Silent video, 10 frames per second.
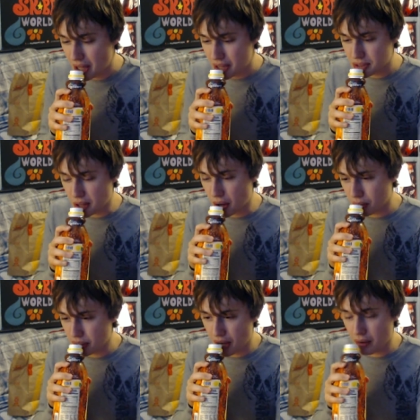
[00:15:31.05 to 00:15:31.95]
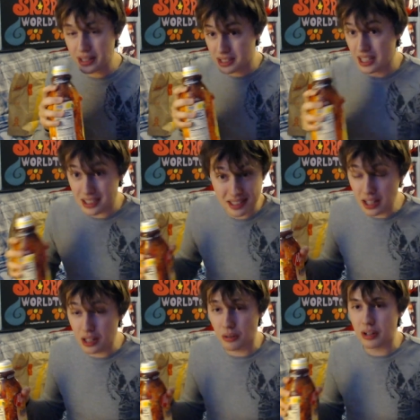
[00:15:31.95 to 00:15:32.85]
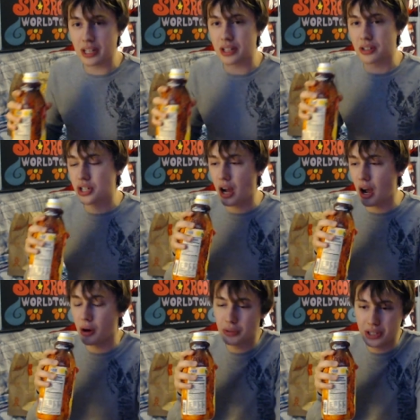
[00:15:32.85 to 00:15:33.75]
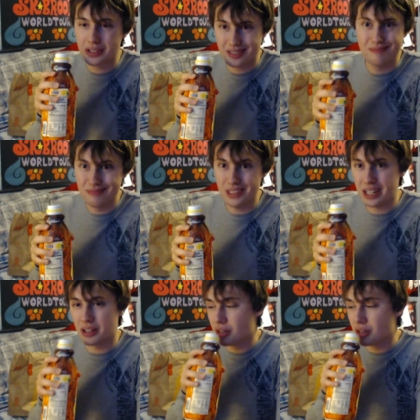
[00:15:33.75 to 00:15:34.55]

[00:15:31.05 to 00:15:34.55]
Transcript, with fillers: So you know, it's it's still a really good show. Just you know,